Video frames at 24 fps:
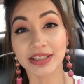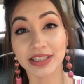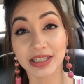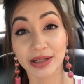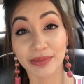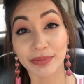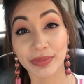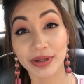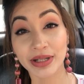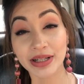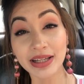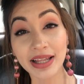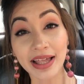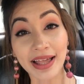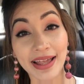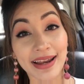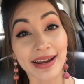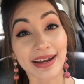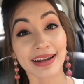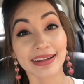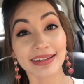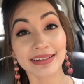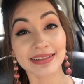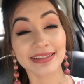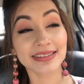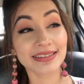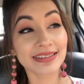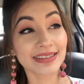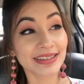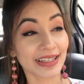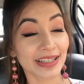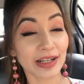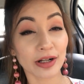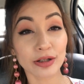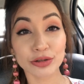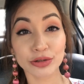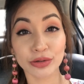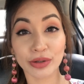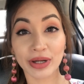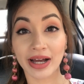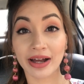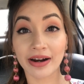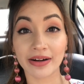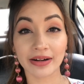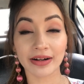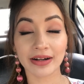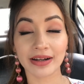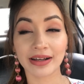double, and they also
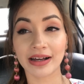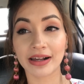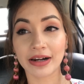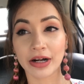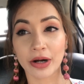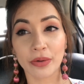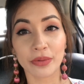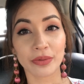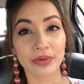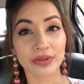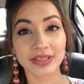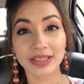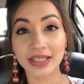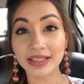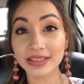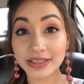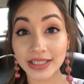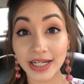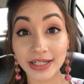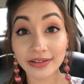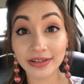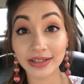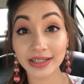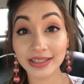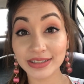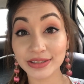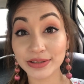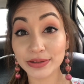are around 600.